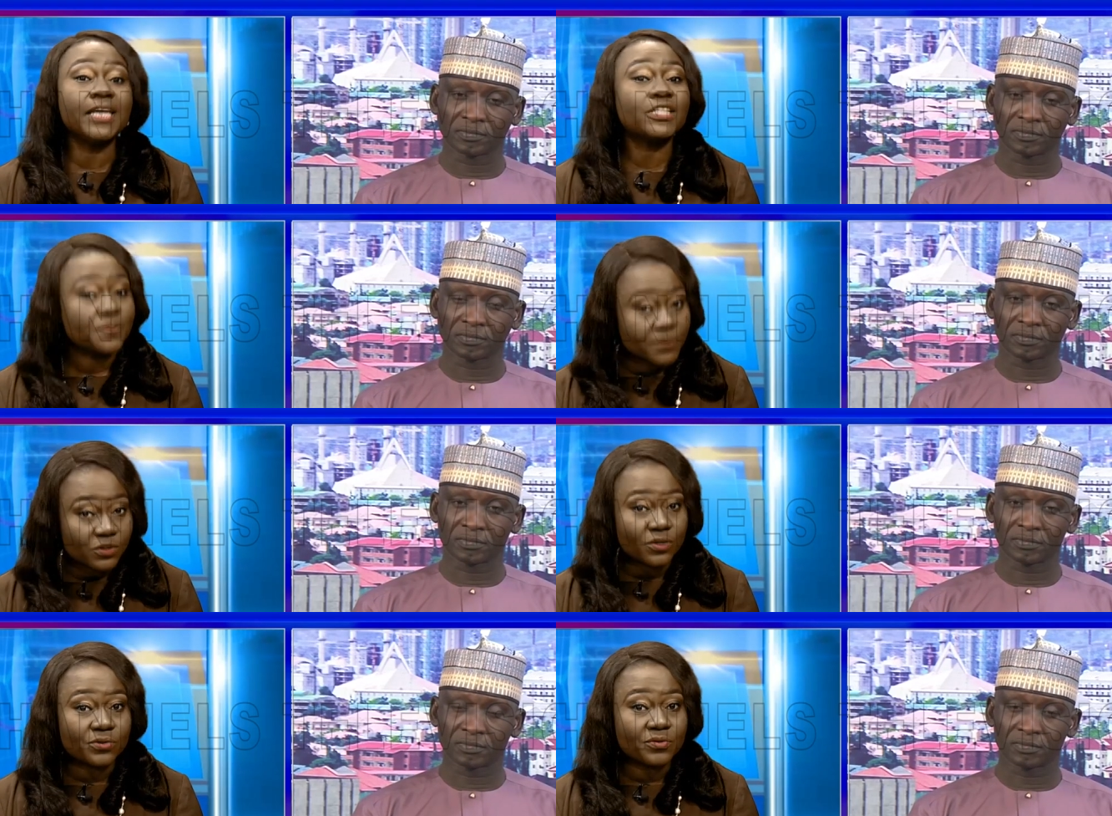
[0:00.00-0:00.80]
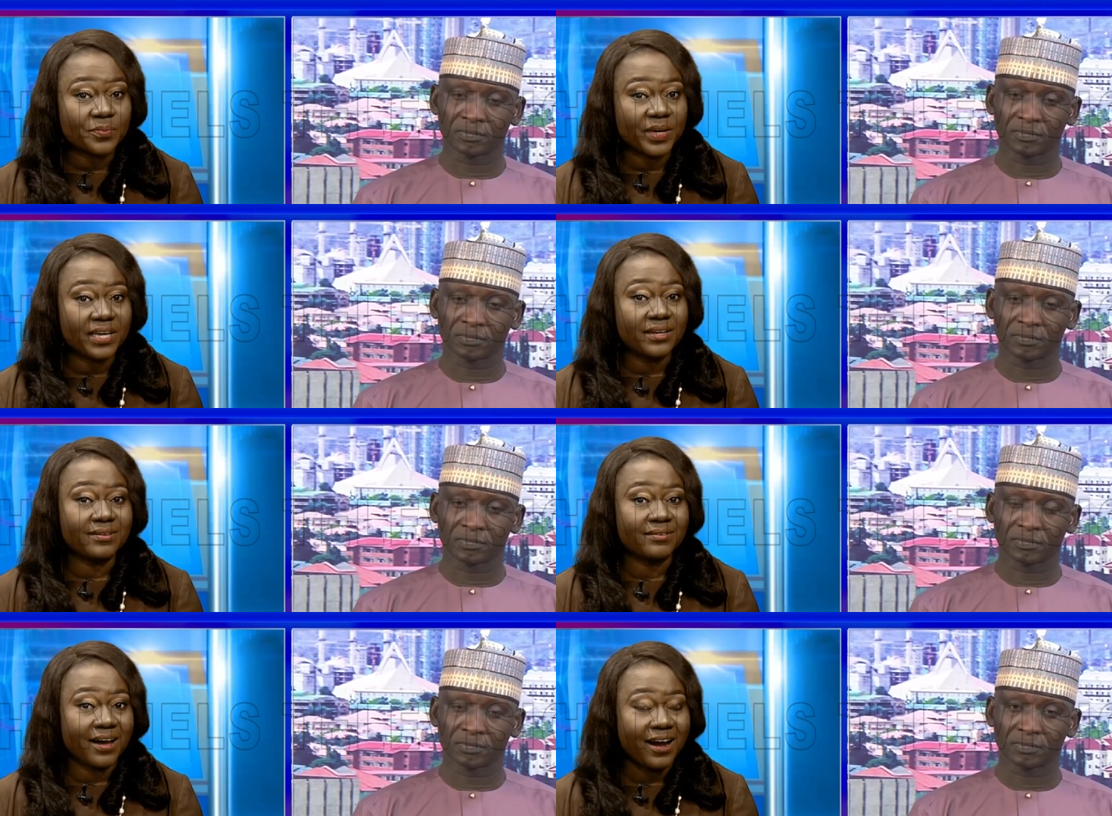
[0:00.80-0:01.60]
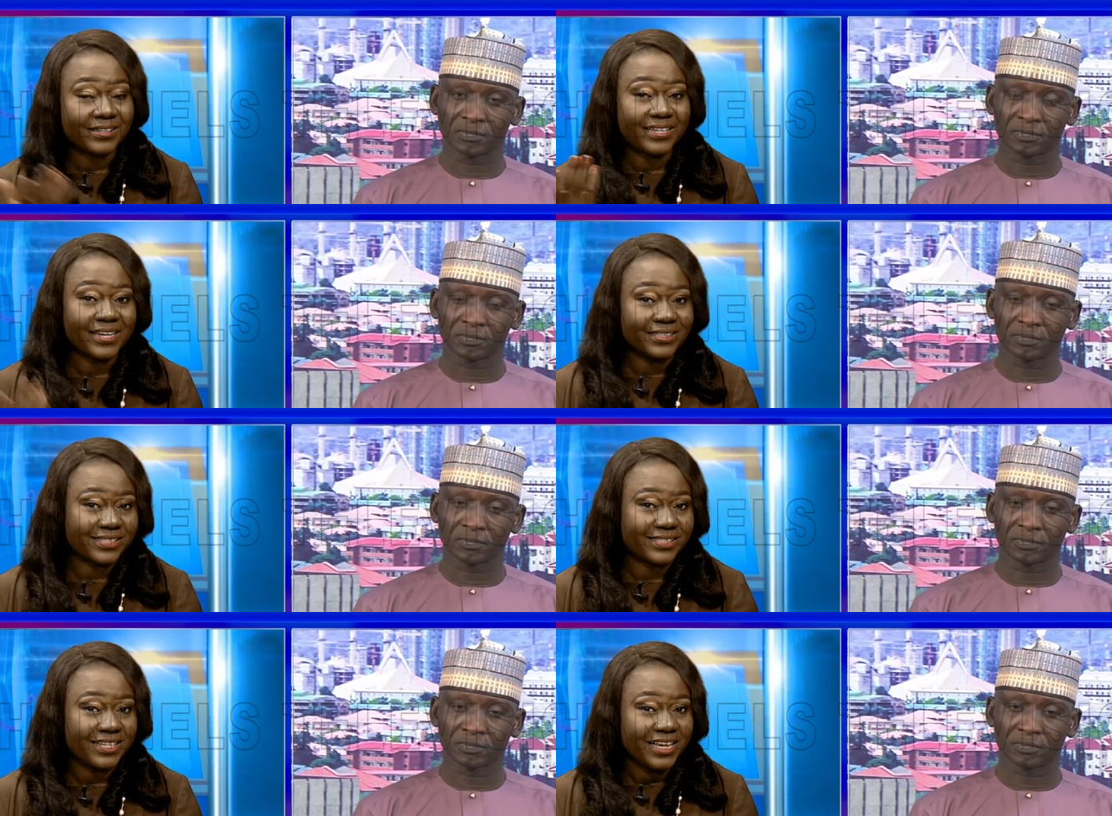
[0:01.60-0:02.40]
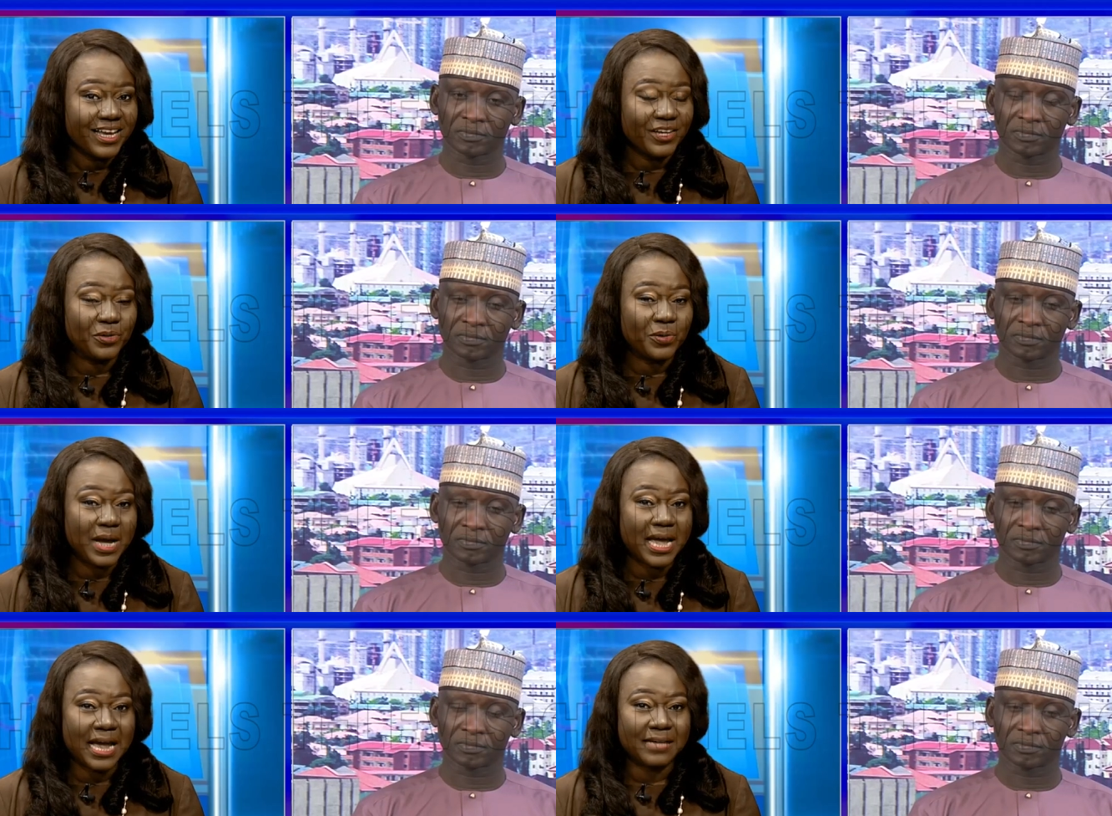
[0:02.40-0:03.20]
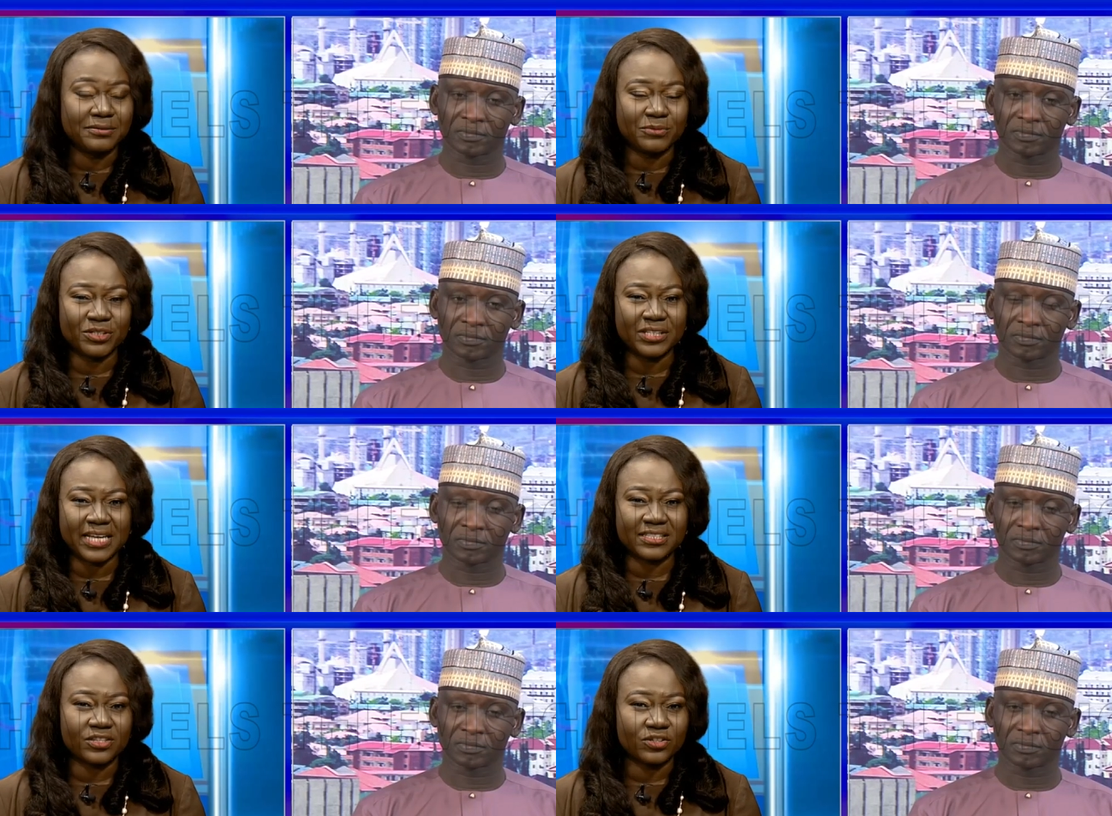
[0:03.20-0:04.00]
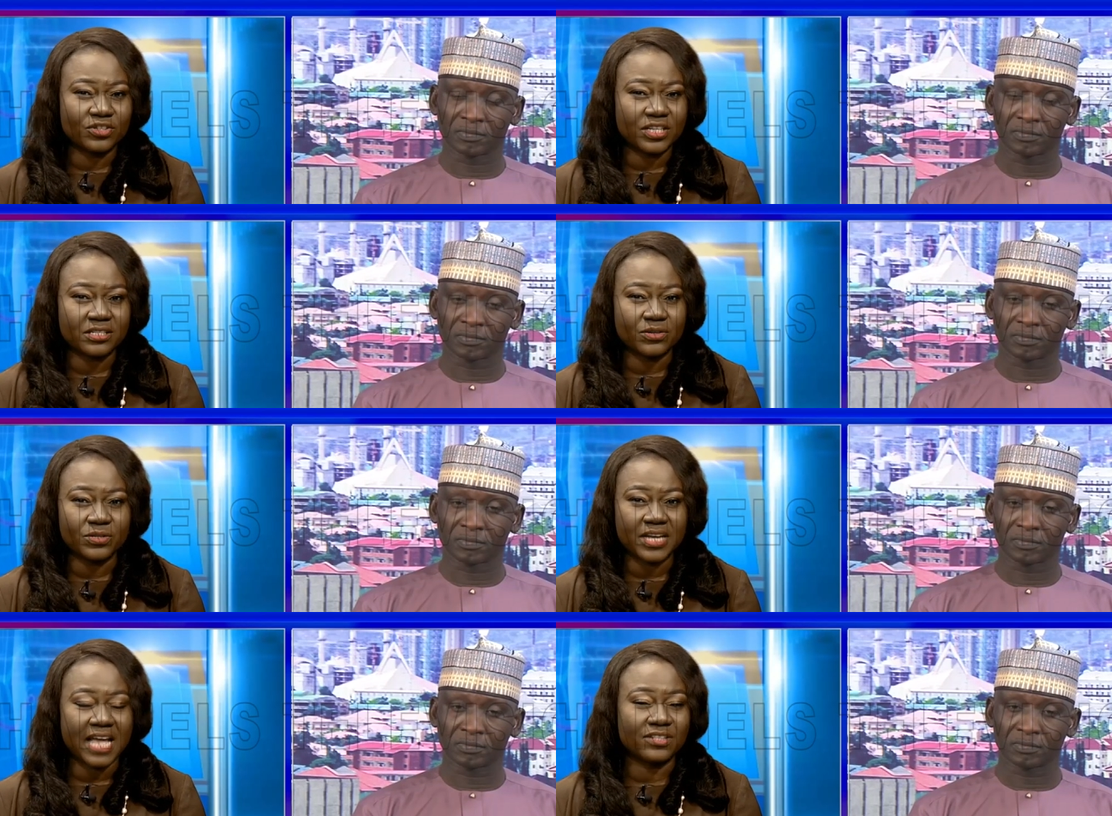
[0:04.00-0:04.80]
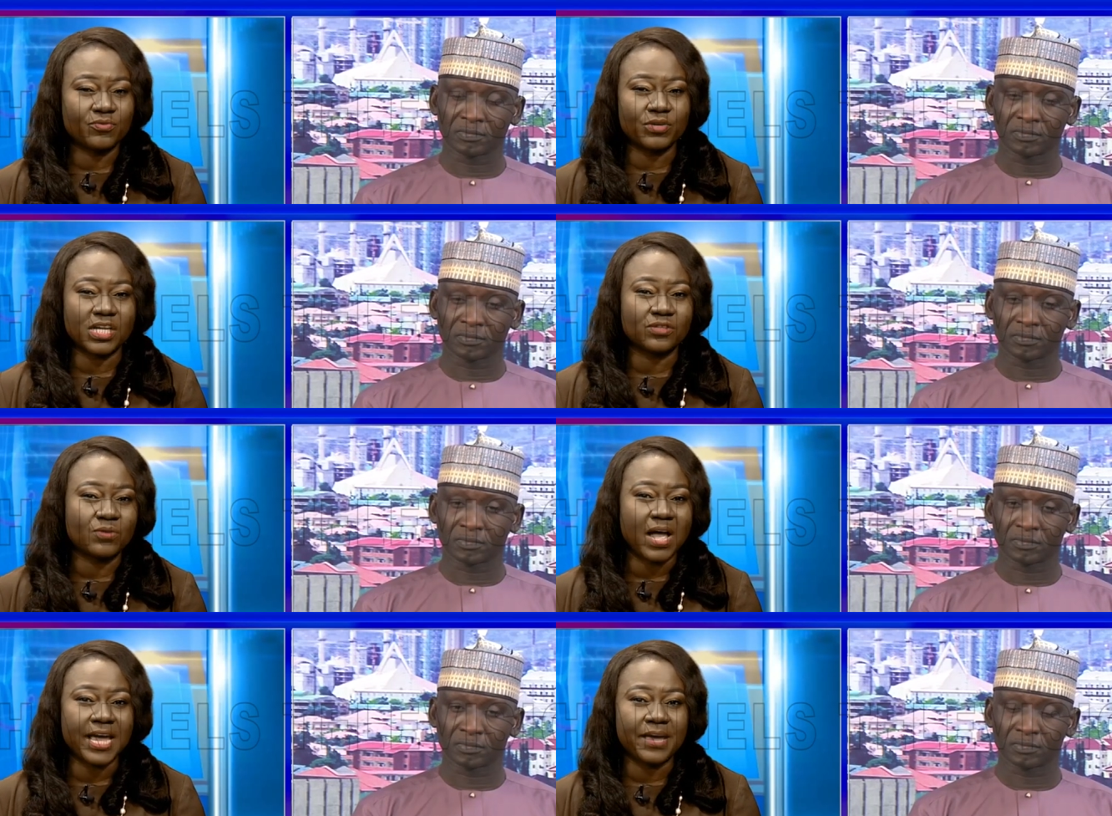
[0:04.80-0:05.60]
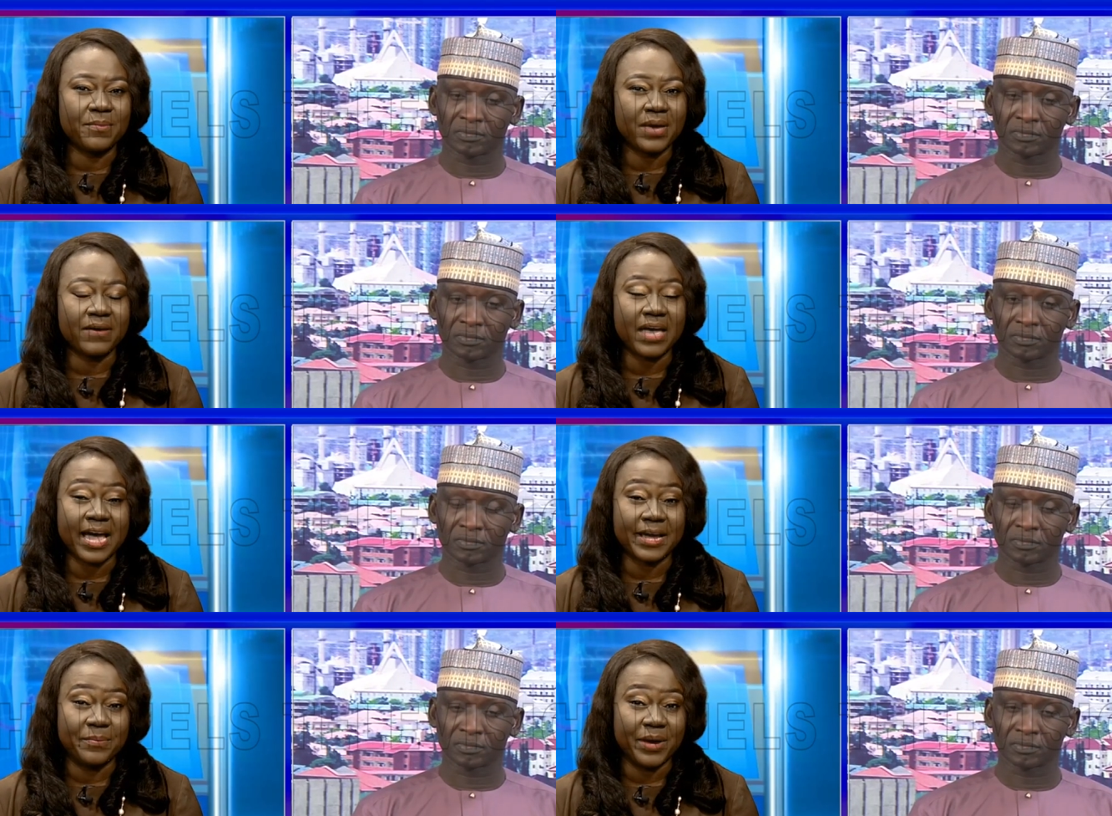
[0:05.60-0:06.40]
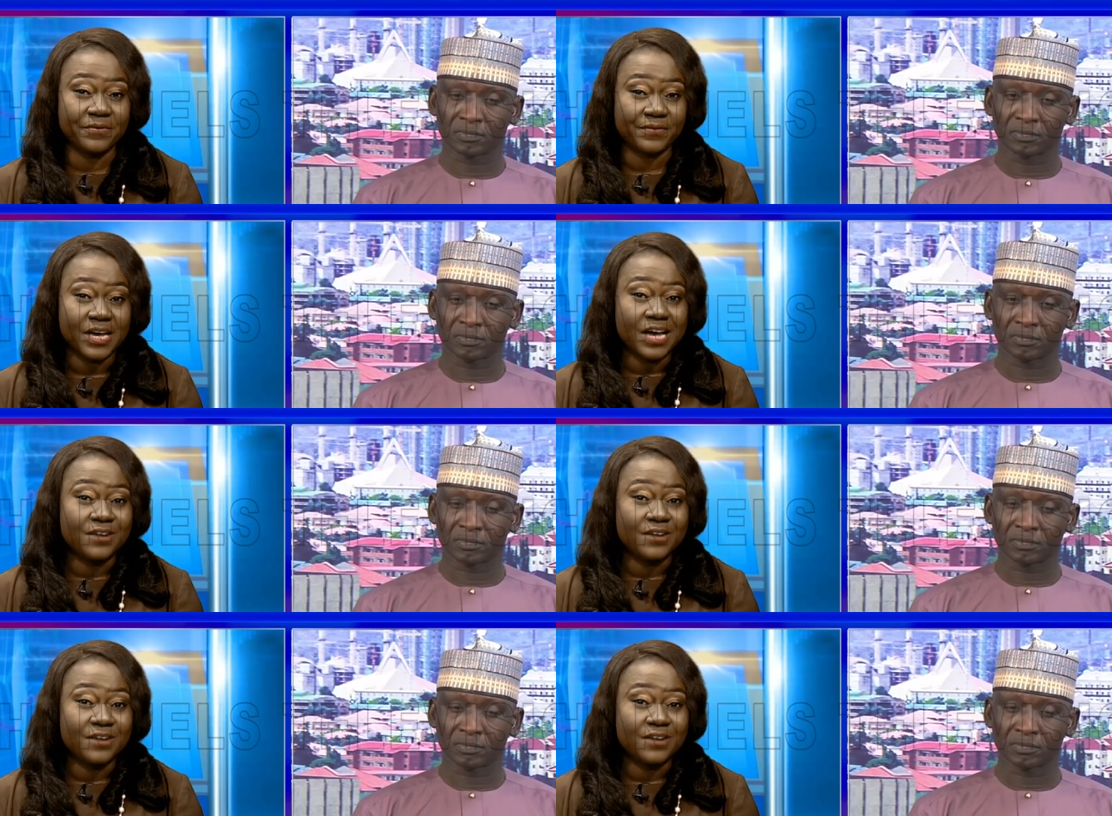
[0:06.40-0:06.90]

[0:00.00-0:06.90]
Speaker 1: Egypt is also being hard hit. You know, I, I was it yesterday or two days ago, they had to reach out to IMF, IMF